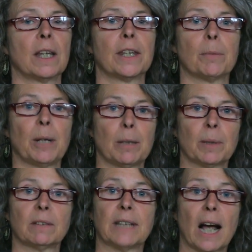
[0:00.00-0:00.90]
The
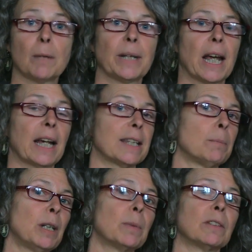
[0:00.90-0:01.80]
people of Namie and the
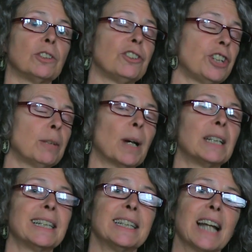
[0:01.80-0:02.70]
people of
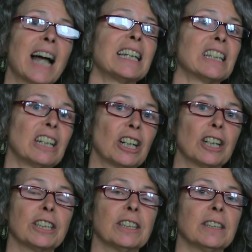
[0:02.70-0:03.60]
Tsushima did not
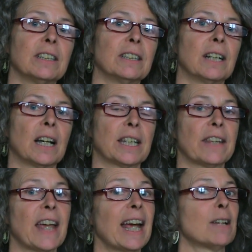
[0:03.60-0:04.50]
learn
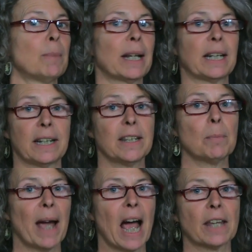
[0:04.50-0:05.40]
that they had been in the
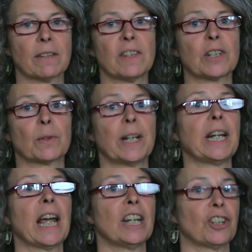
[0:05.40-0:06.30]
path of this
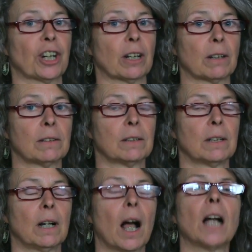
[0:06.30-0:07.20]
radiation
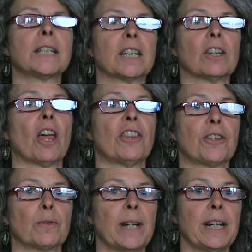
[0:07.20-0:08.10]
until
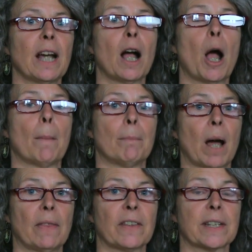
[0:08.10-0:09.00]
three
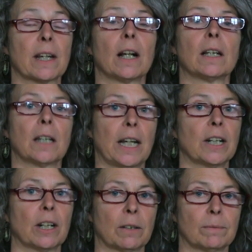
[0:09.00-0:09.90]
months
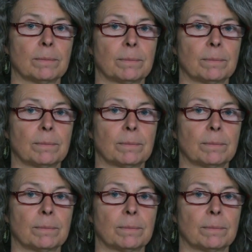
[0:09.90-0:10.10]
later.